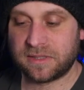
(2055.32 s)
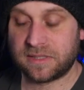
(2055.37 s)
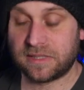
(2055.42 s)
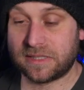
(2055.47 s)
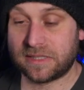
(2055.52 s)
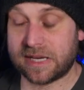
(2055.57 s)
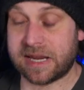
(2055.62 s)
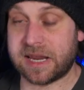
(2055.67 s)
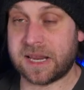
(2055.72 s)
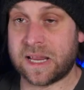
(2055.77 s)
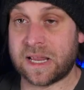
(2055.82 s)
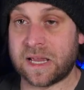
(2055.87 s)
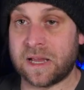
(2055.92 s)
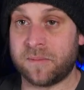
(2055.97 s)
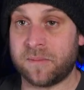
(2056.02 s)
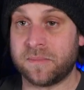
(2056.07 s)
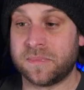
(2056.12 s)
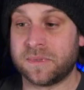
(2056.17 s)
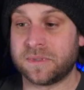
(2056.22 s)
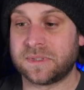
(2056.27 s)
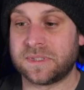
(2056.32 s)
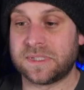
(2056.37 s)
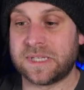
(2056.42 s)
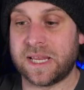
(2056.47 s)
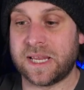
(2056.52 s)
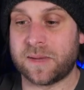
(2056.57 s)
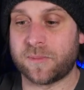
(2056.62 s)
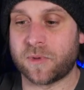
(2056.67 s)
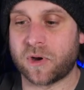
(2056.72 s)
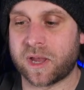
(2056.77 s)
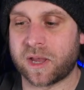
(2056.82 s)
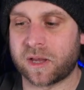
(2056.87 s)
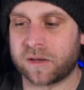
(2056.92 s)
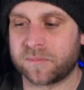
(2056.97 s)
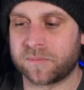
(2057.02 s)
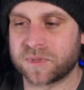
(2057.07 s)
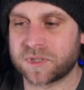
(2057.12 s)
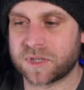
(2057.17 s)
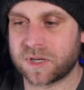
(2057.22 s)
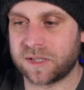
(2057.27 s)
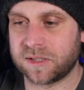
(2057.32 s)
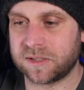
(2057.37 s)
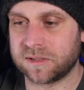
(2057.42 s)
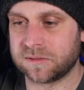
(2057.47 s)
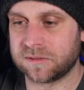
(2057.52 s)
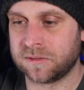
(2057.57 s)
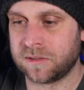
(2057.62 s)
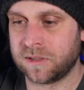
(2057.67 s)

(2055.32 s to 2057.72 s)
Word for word: Damn, damn, okay. I'm just gonna